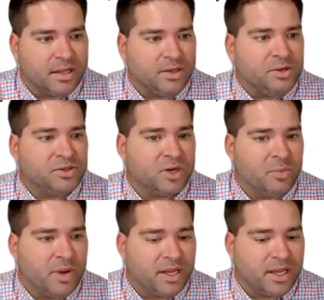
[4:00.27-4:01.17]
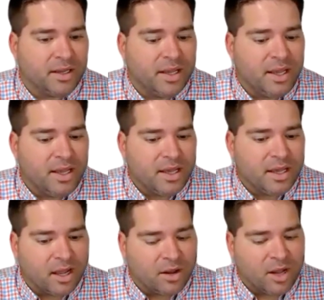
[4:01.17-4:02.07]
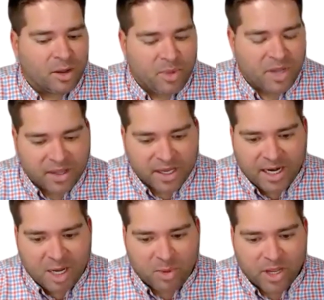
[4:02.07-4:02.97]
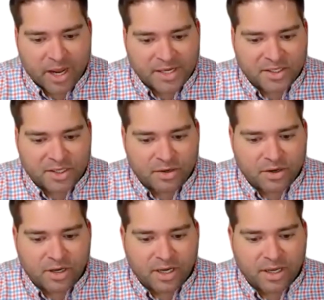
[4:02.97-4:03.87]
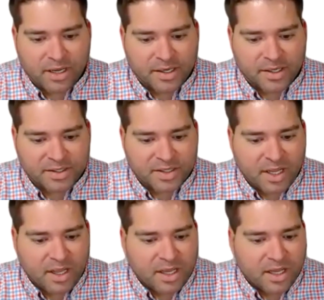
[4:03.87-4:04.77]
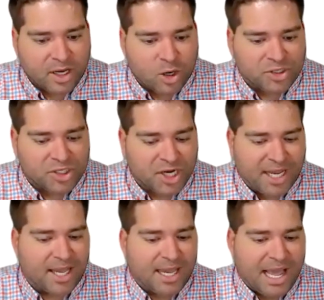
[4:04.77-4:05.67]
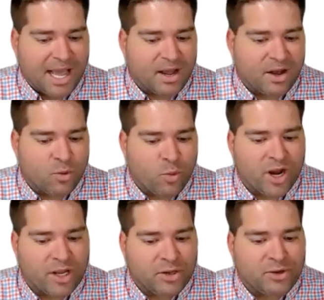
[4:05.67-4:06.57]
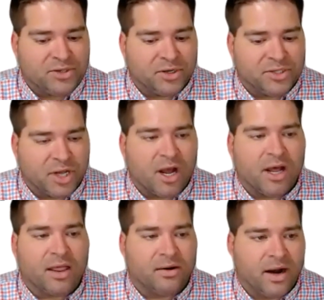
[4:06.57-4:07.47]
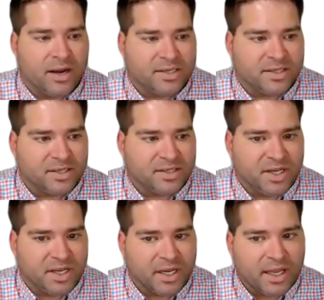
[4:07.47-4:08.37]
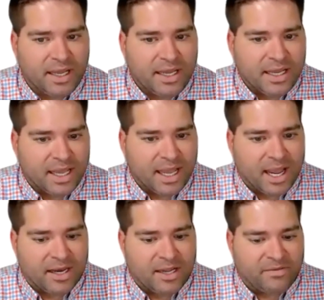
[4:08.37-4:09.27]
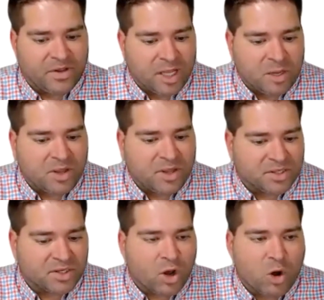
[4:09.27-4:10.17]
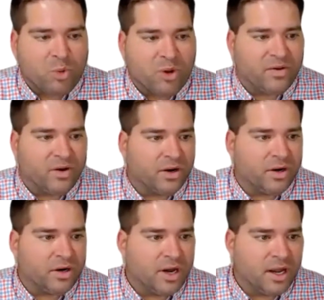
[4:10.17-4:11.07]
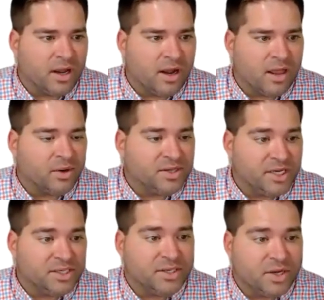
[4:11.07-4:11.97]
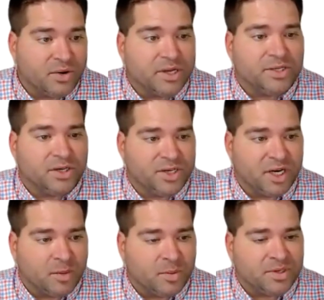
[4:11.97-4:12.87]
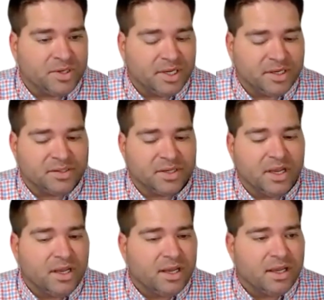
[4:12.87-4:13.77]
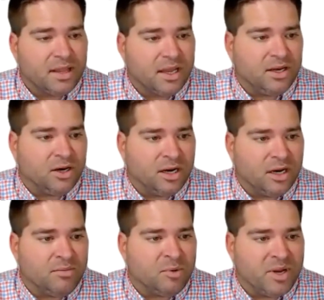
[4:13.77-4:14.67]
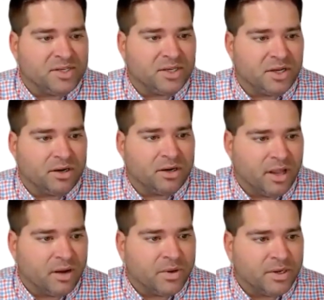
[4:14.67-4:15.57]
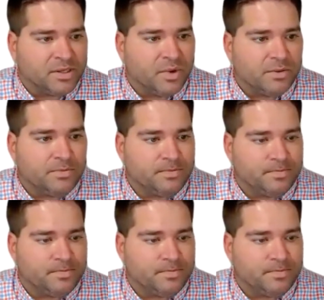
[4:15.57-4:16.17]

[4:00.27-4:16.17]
users are making. A big thing in API security is checking what a user is authorized to see, and if you limit the scope of your authorization tokens, your JWTs, then you're implementing security that way as well.